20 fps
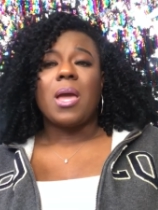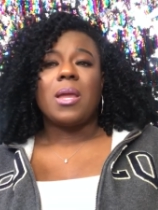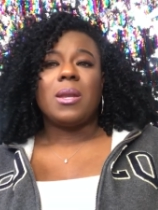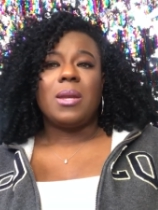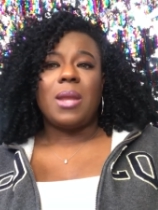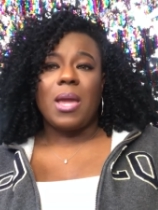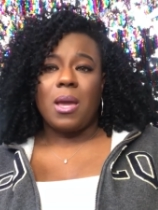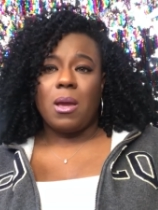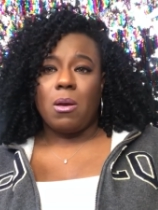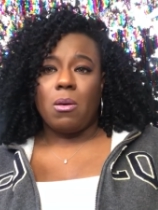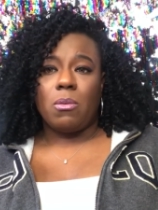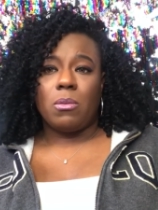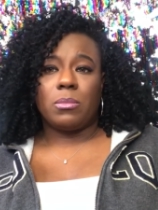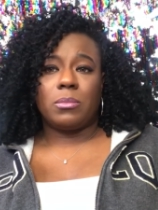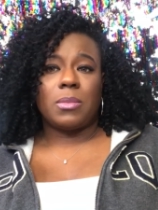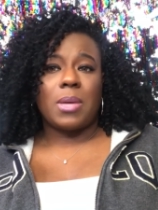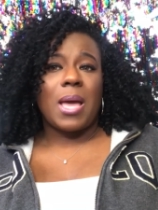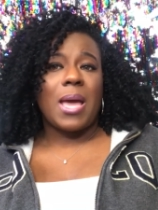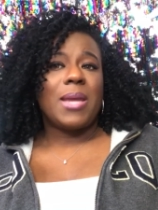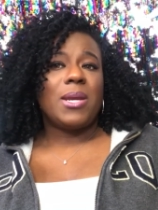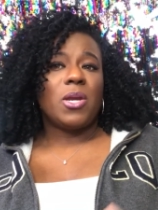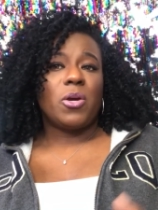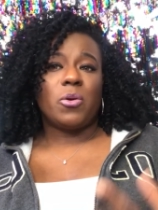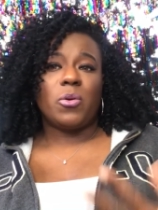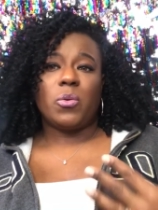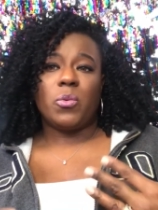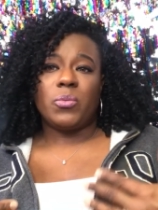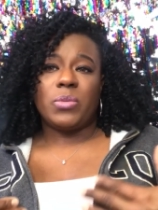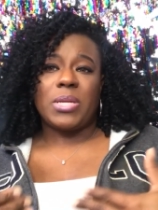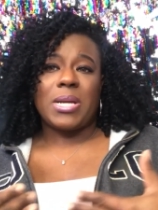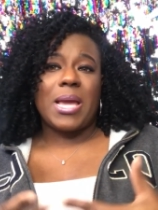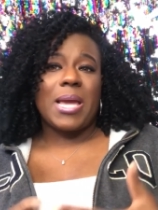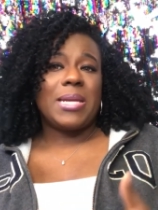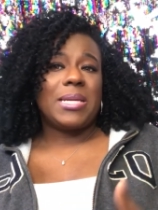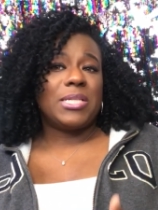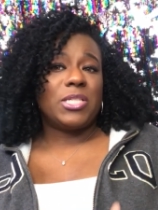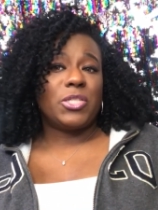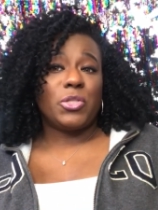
Now, I know that I need